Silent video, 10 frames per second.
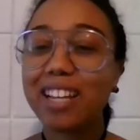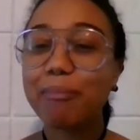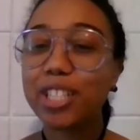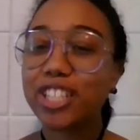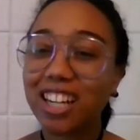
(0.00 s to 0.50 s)

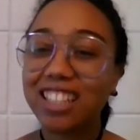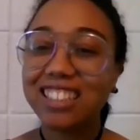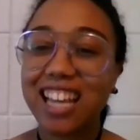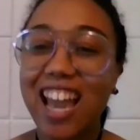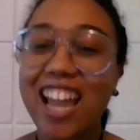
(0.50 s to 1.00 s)
name is
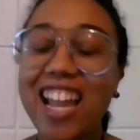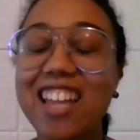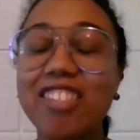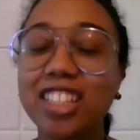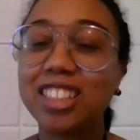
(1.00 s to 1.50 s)
Shante,
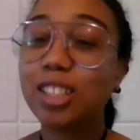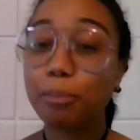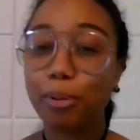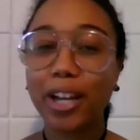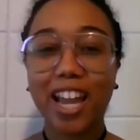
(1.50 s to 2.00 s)
and this is the
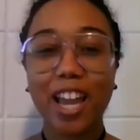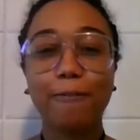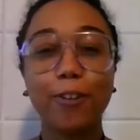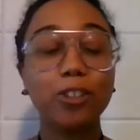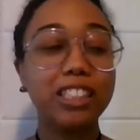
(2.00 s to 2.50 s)
Bring a
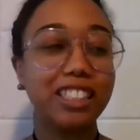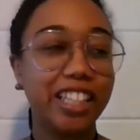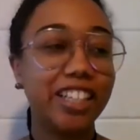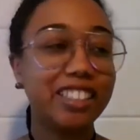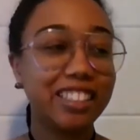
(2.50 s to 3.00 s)
Folding
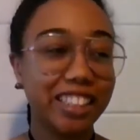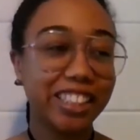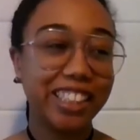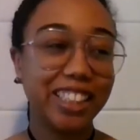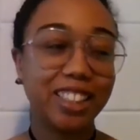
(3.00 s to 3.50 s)
Chair
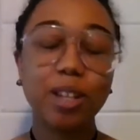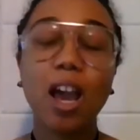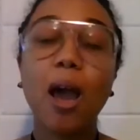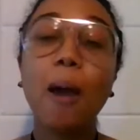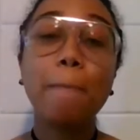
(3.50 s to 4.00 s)
series.
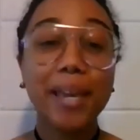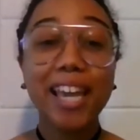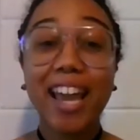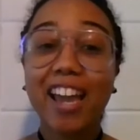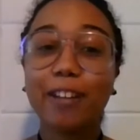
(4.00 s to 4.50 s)

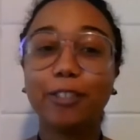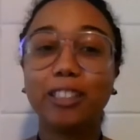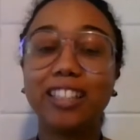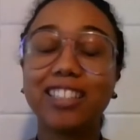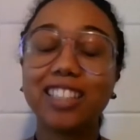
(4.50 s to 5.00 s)
B A F
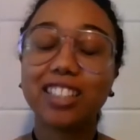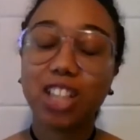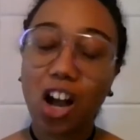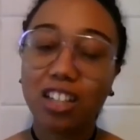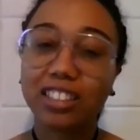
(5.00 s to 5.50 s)
C is a
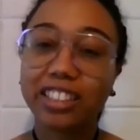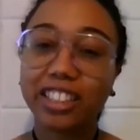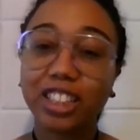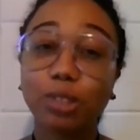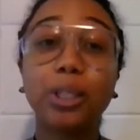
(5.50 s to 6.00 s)
talk
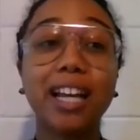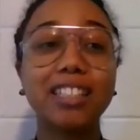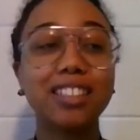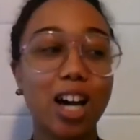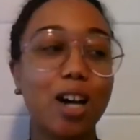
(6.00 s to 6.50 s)
series where
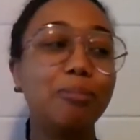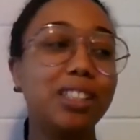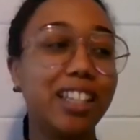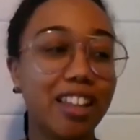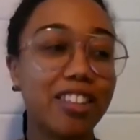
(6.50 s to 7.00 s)
guests come
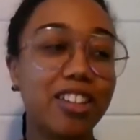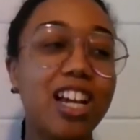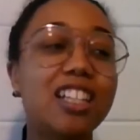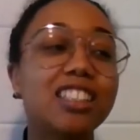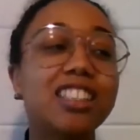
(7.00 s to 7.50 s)
together
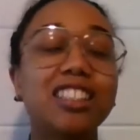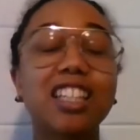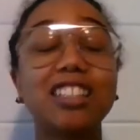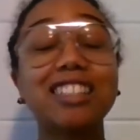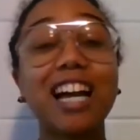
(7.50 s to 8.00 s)
to
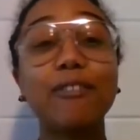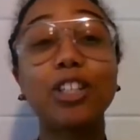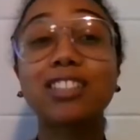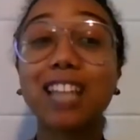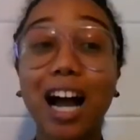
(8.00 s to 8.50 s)
discuss
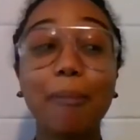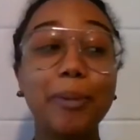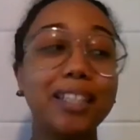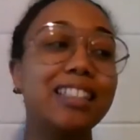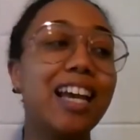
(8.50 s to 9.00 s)
diverse
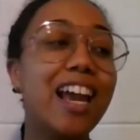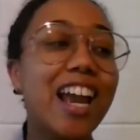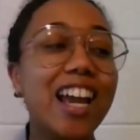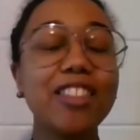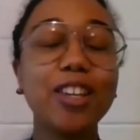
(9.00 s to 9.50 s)
topics
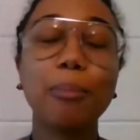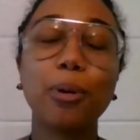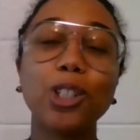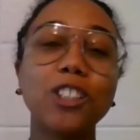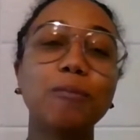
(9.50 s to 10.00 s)
and the
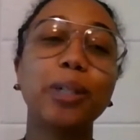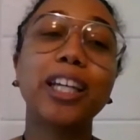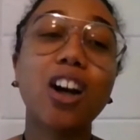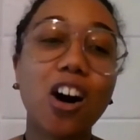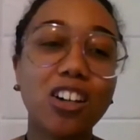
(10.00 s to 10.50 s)
importance of
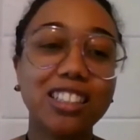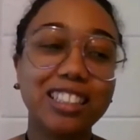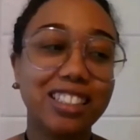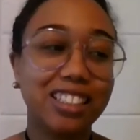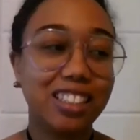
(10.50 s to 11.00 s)
bringing all
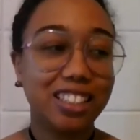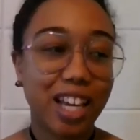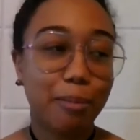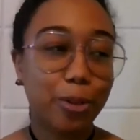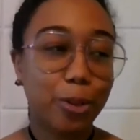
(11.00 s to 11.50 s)
seats to the
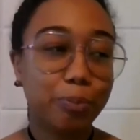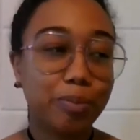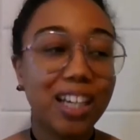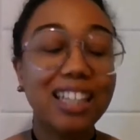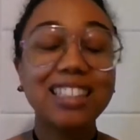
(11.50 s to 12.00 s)
table.
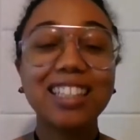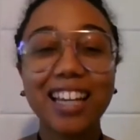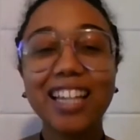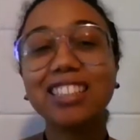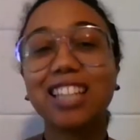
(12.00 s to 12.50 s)

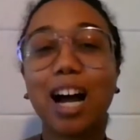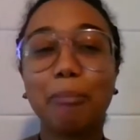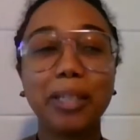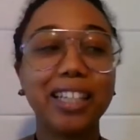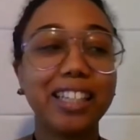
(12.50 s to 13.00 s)
Today's
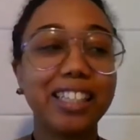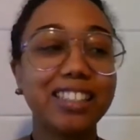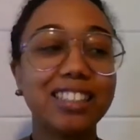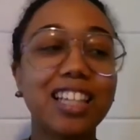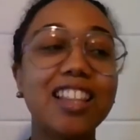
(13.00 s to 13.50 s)
topic
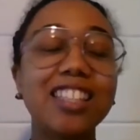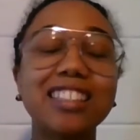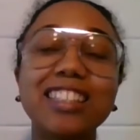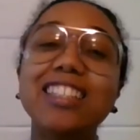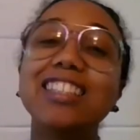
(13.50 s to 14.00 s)
is the
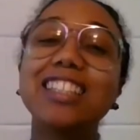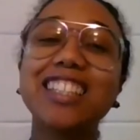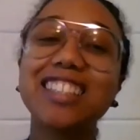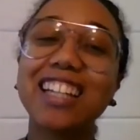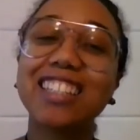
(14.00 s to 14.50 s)

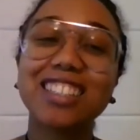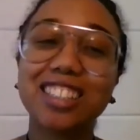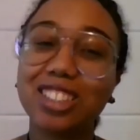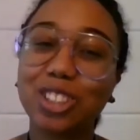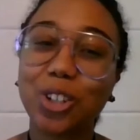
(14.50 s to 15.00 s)
sixteen
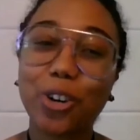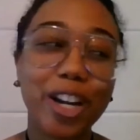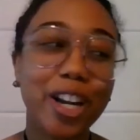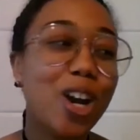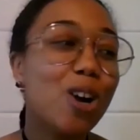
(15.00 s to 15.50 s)
nineteen
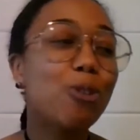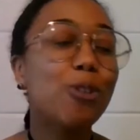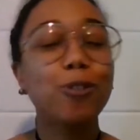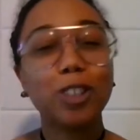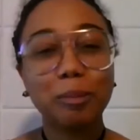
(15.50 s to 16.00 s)
story
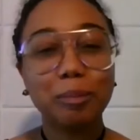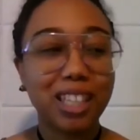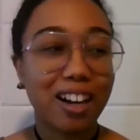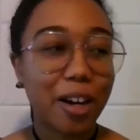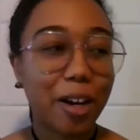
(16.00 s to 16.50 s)
with William
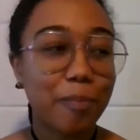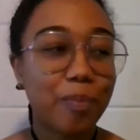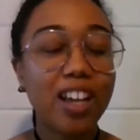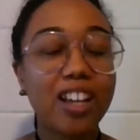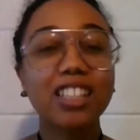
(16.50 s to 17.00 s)
Tucker.
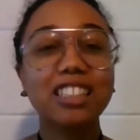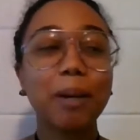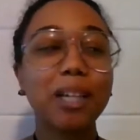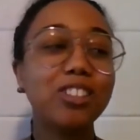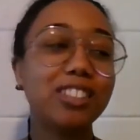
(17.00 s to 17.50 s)
And our
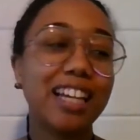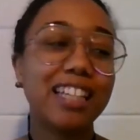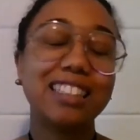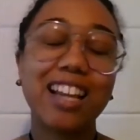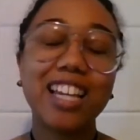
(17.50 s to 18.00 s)
special
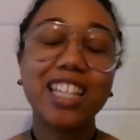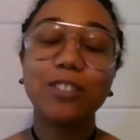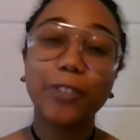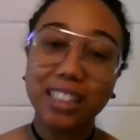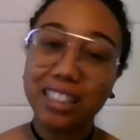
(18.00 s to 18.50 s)
guest today is
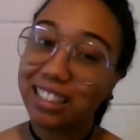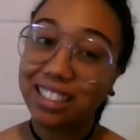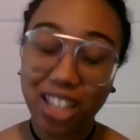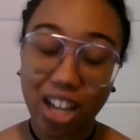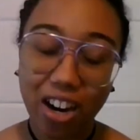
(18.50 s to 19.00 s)

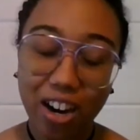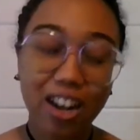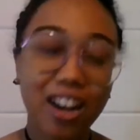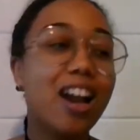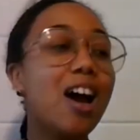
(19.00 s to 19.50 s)
Vincent
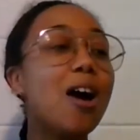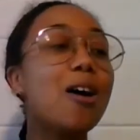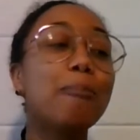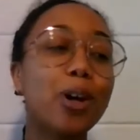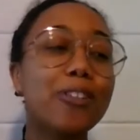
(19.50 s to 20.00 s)
Tucker,
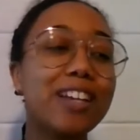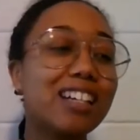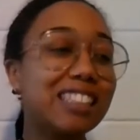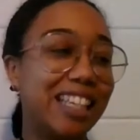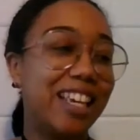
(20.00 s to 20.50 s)

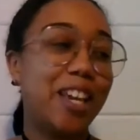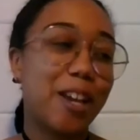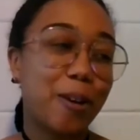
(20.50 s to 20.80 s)
pronouns he,